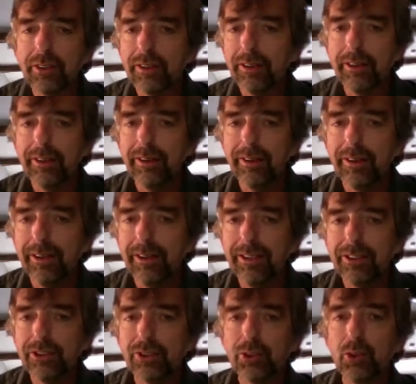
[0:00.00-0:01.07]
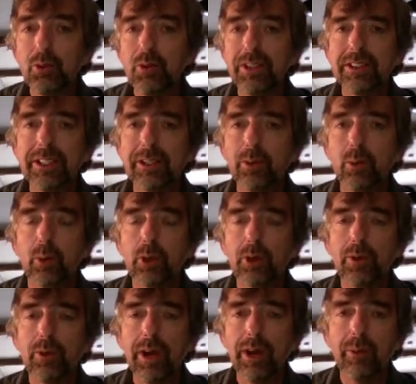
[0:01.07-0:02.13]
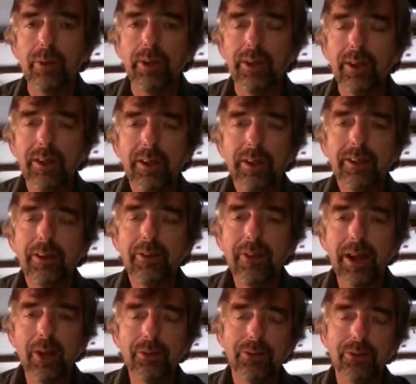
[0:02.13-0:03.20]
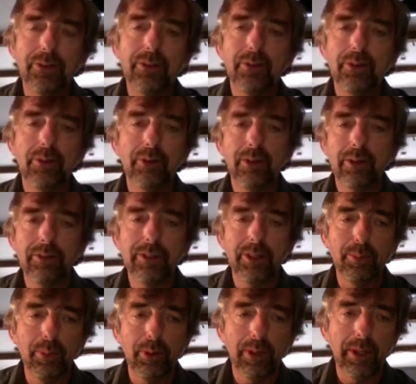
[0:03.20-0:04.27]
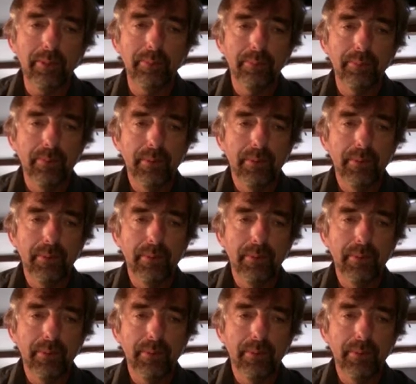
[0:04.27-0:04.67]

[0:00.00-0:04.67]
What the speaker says: It's just too risky to walk around with, thousands of euros in your pocket.